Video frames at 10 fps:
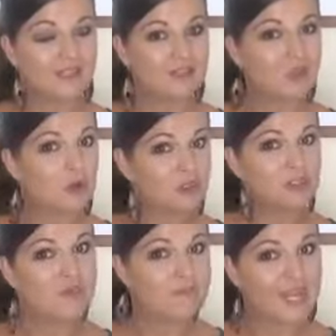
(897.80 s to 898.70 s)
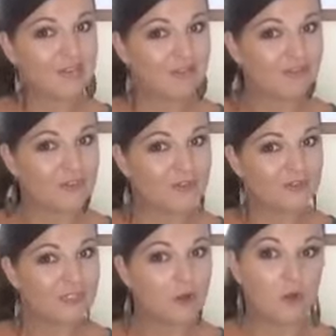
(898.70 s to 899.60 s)
talk to the microphone,
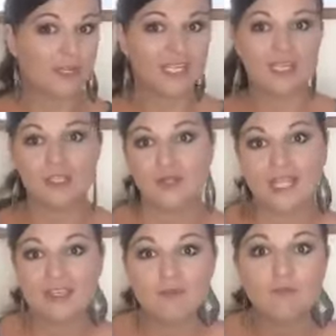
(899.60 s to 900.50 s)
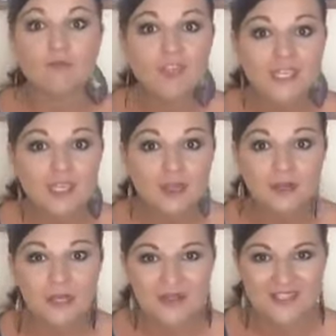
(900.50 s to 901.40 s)
or you can even video
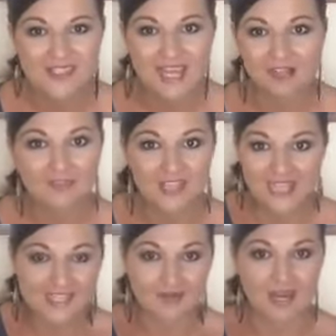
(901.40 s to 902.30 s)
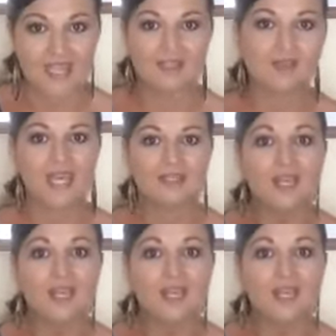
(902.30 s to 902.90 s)
yourself. That's great. You can